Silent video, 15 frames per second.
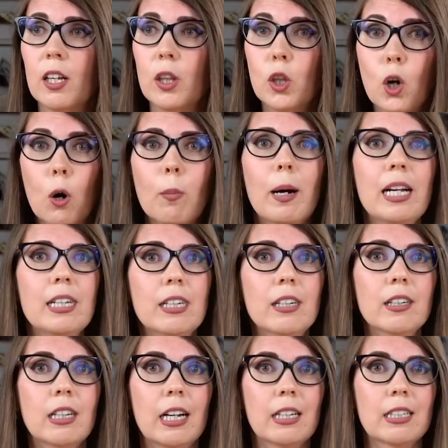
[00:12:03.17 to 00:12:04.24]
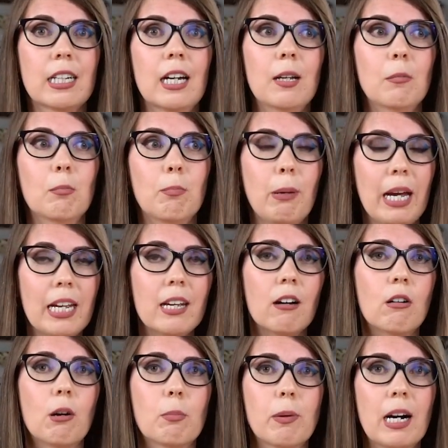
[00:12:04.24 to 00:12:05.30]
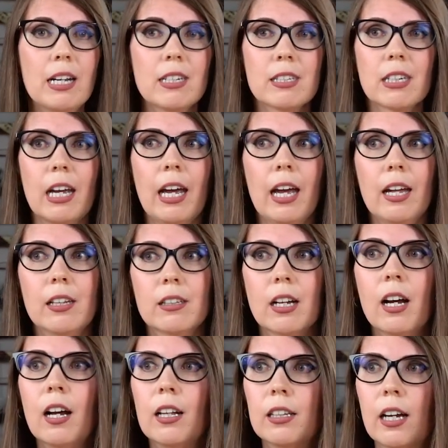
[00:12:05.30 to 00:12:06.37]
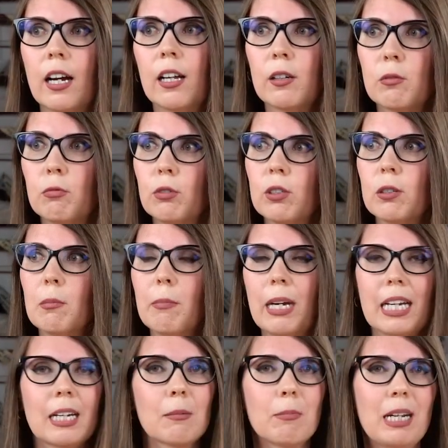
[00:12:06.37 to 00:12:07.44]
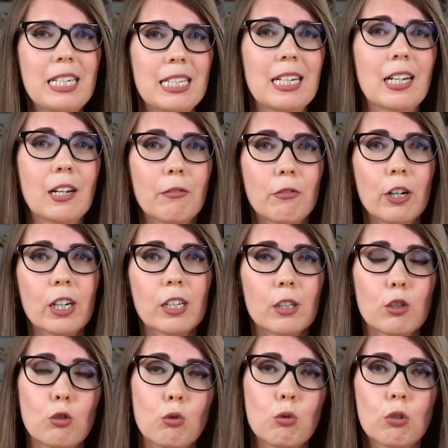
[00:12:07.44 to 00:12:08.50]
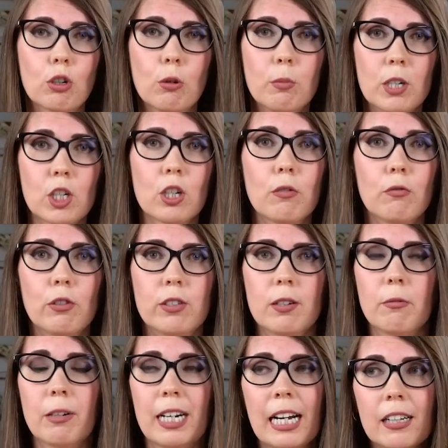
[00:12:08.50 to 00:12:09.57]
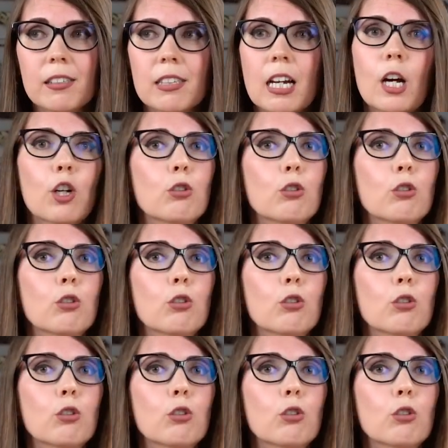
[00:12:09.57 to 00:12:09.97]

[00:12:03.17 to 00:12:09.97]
nobody that can pay our price, and that would make it basically work to do a commission for someone else.